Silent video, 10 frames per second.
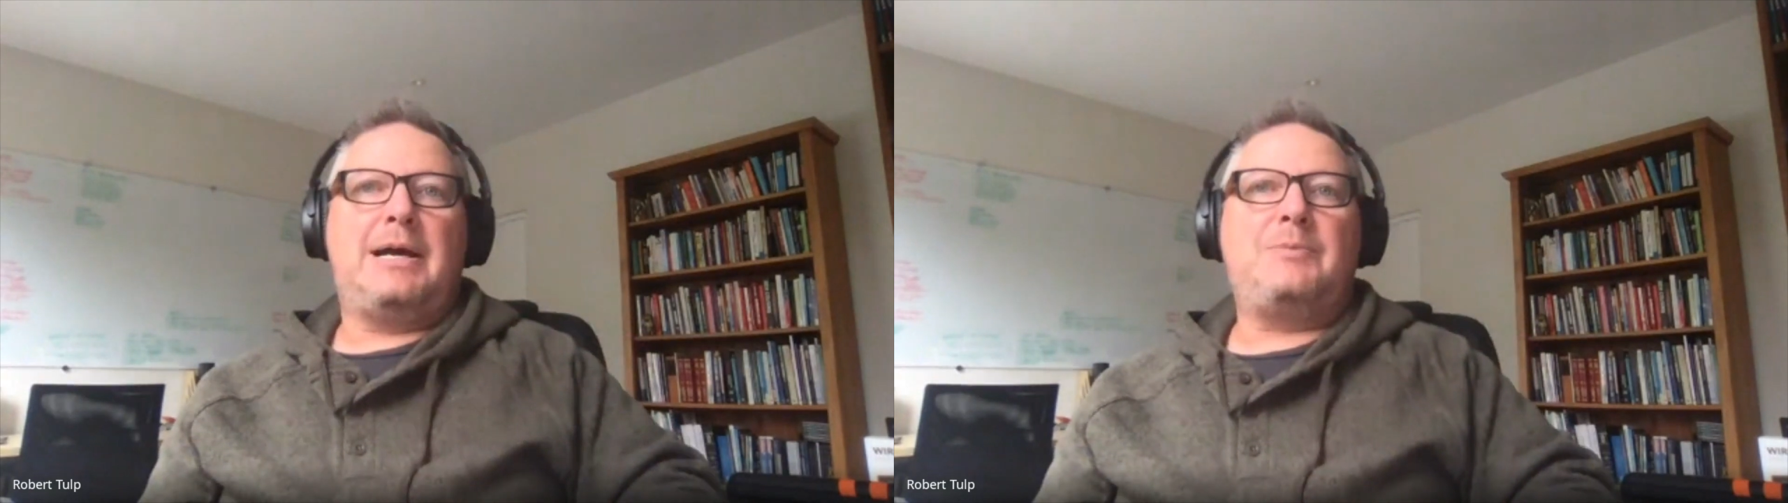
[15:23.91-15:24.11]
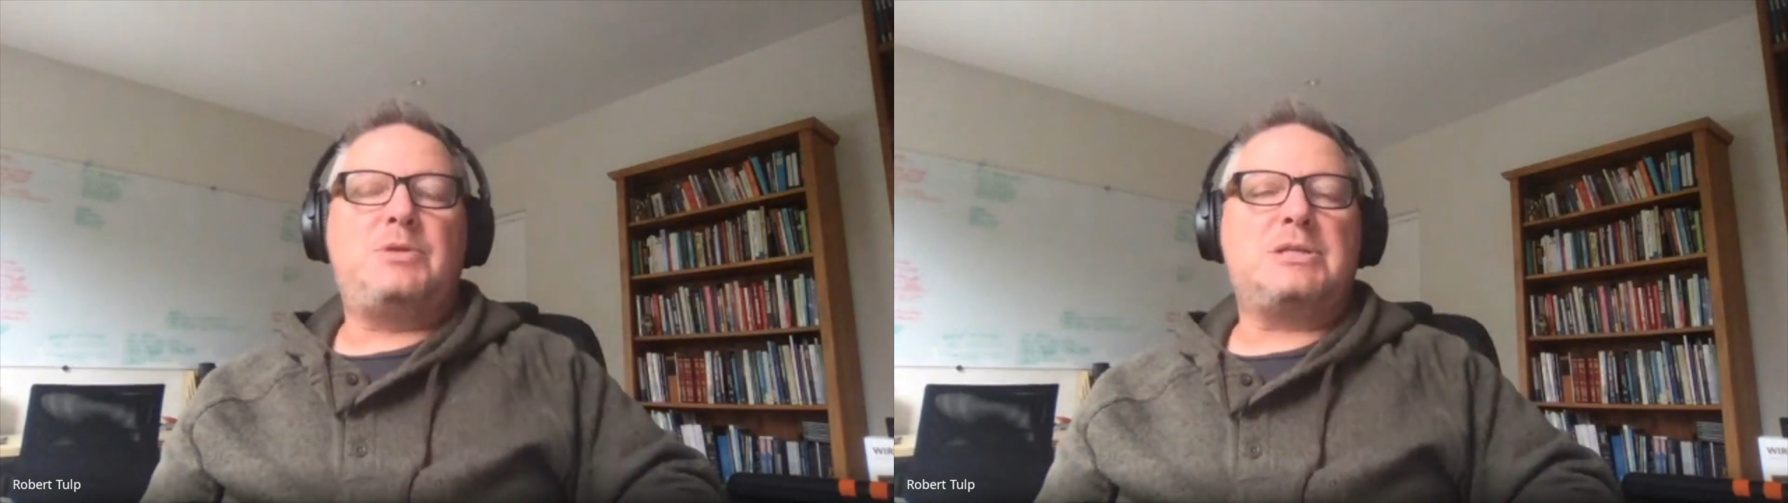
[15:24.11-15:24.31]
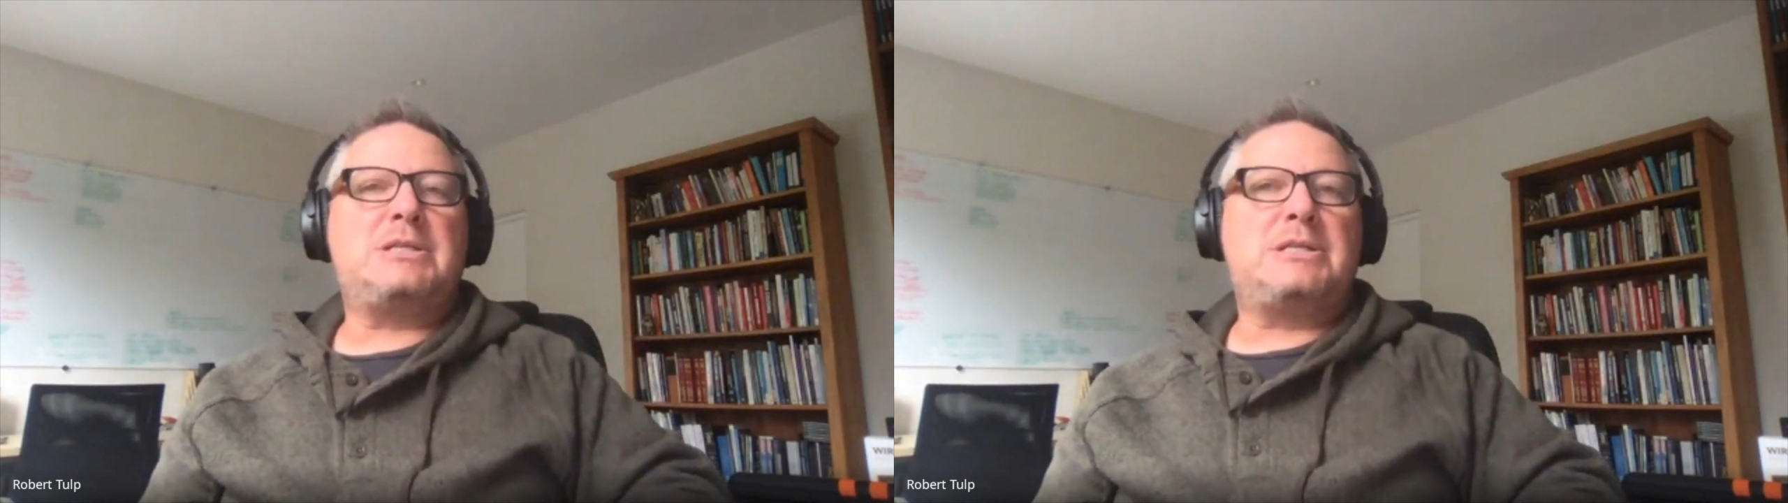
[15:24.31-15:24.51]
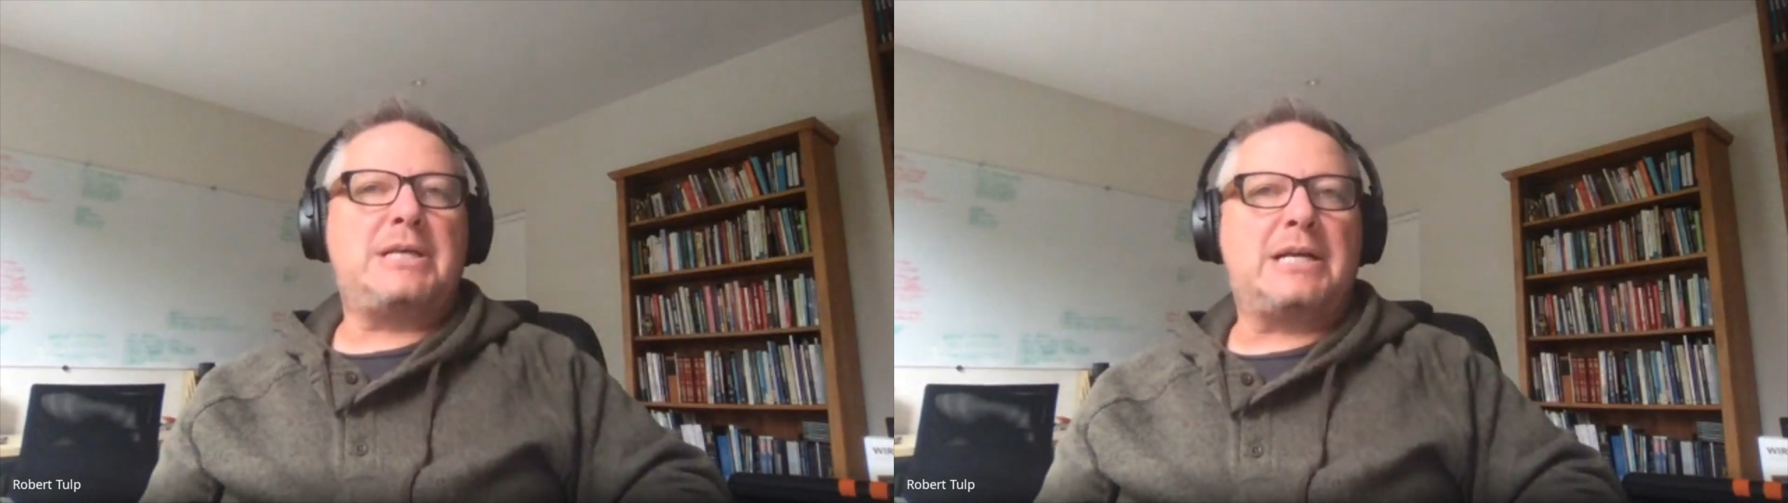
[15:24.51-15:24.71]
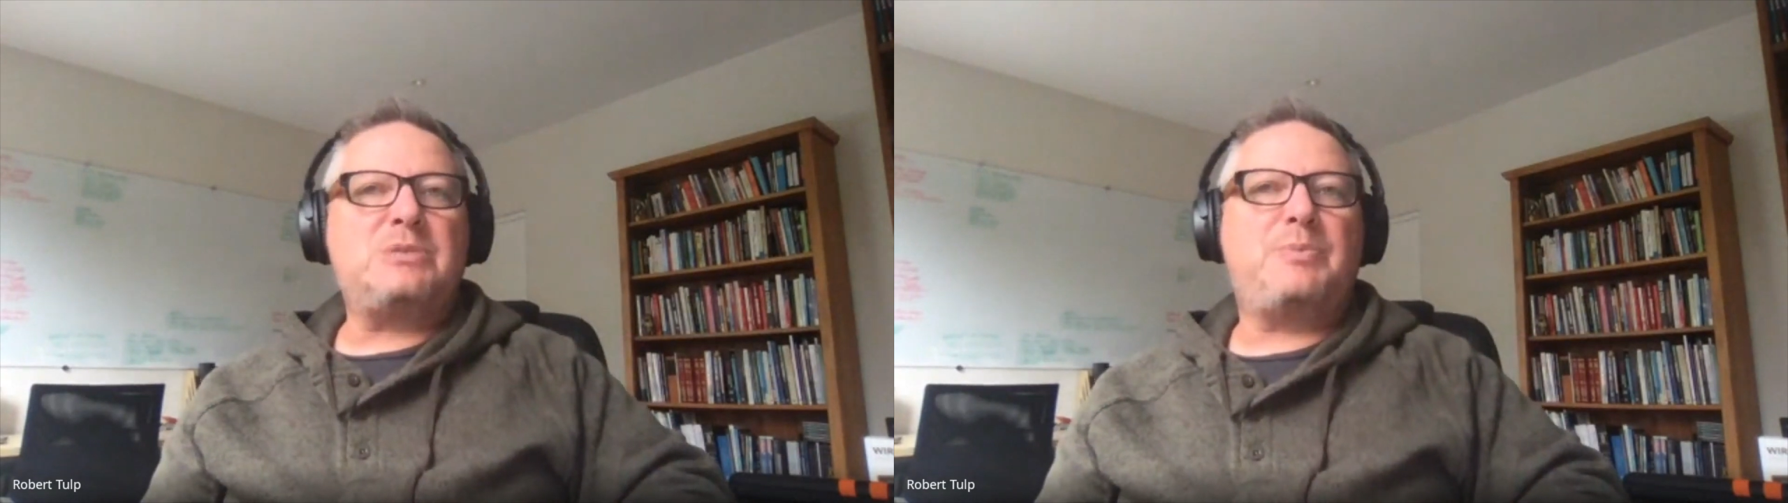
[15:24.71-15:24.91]
just
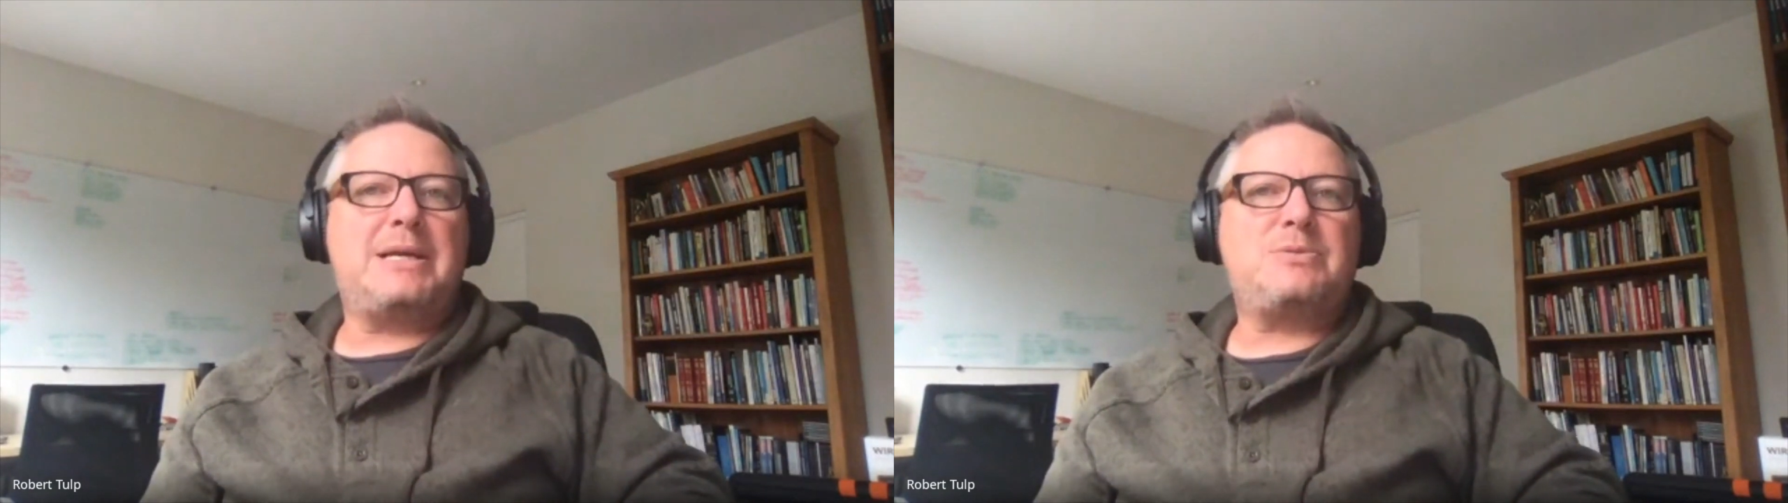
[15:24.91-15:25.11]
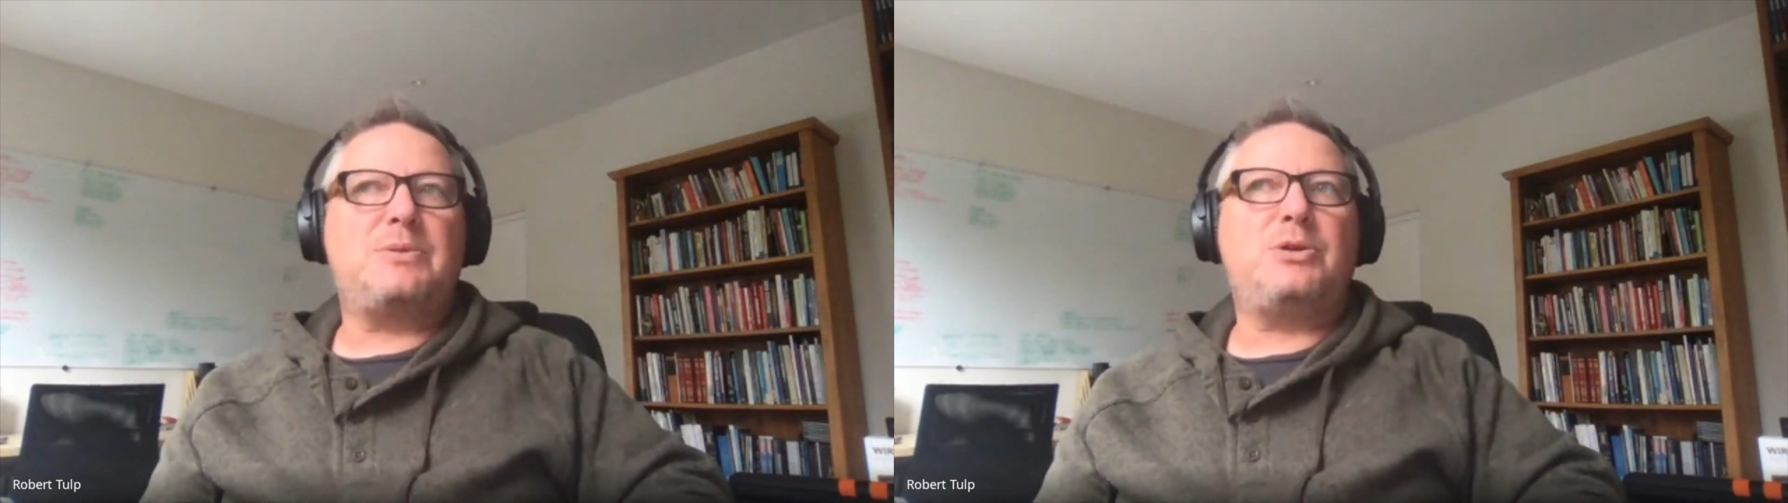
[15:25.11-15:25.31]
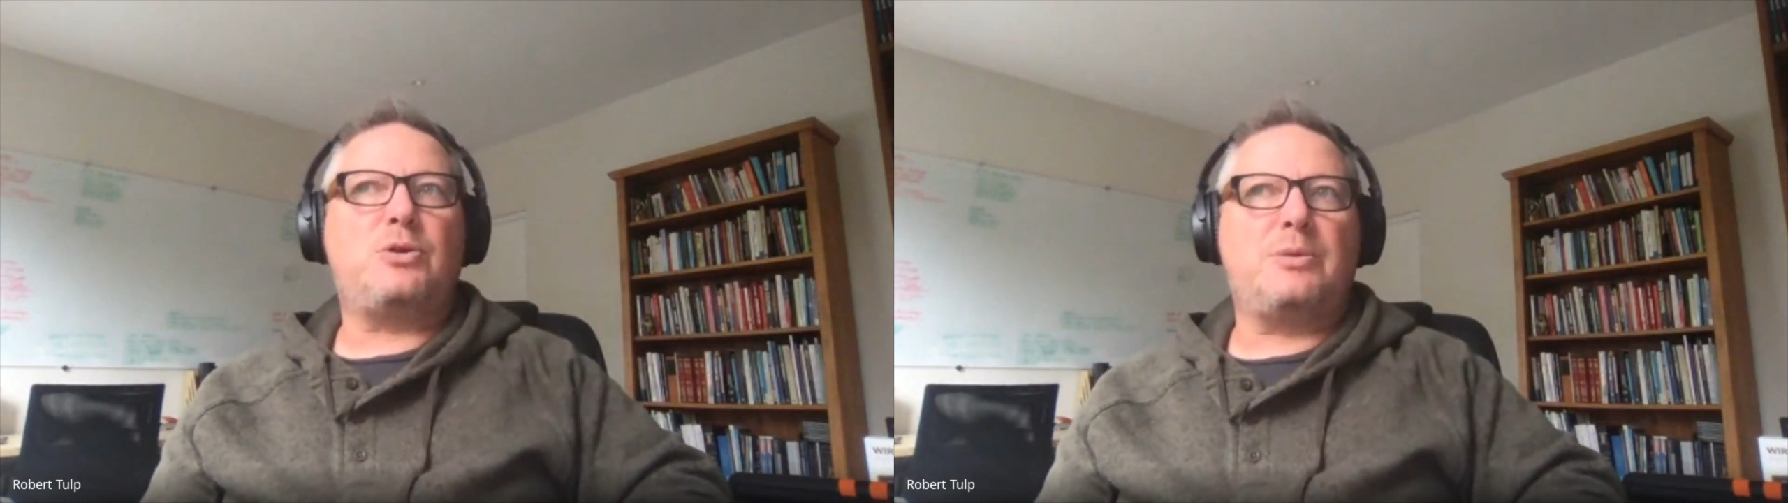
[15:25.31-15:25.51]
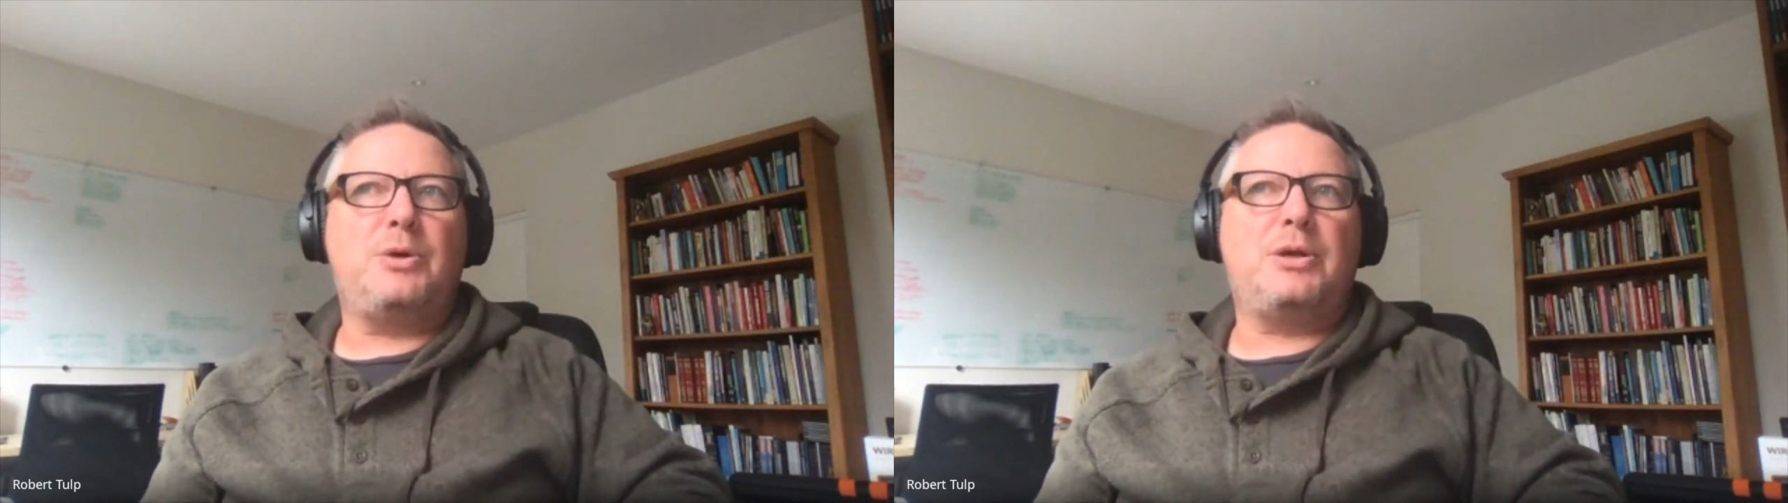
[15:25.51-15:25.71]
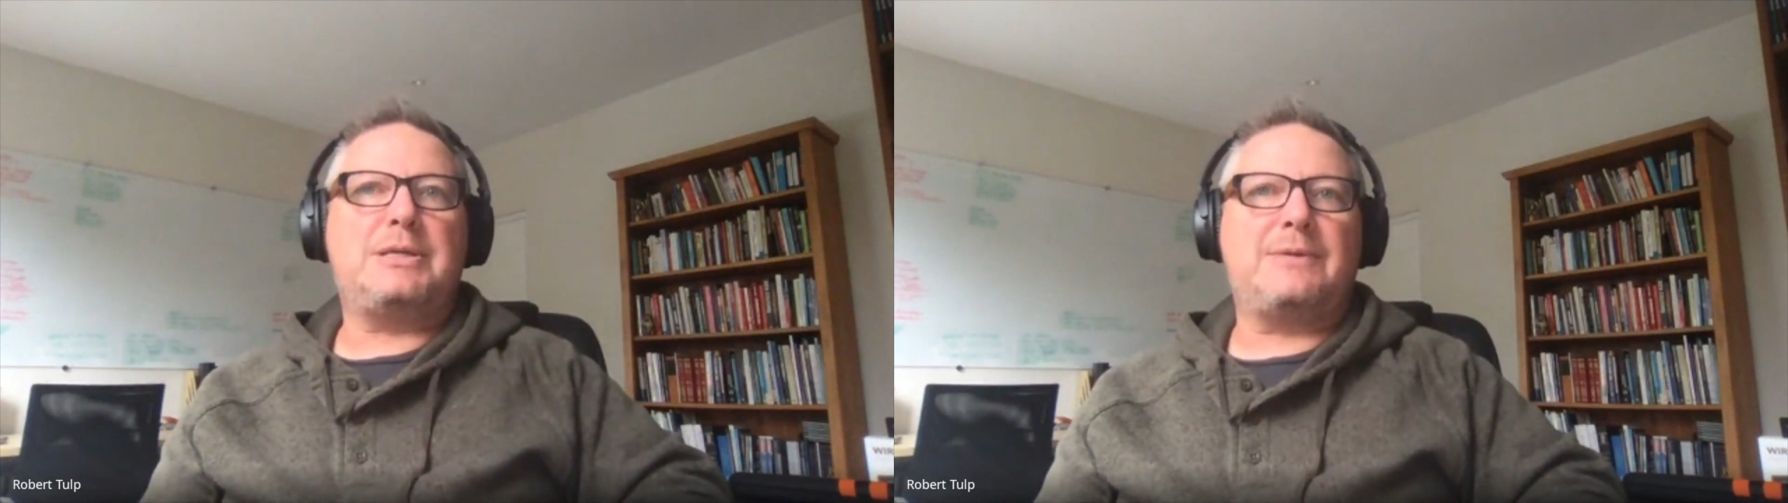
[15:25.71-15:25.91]
touch base with your community,